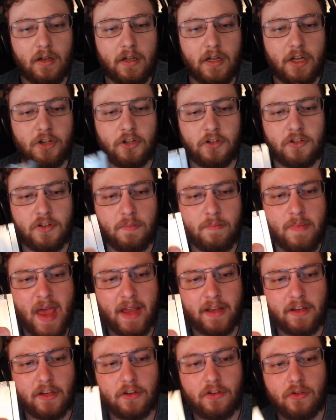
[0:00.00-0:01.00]
It's just a
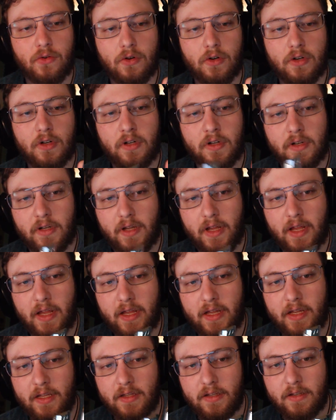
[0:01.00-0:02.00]
magnet door,
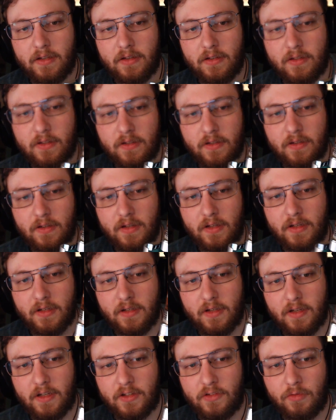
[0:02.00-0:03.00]
and
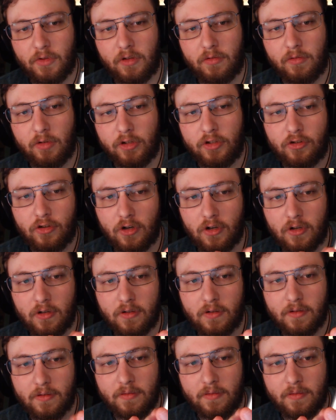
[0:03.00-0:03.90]
it's really, really strong.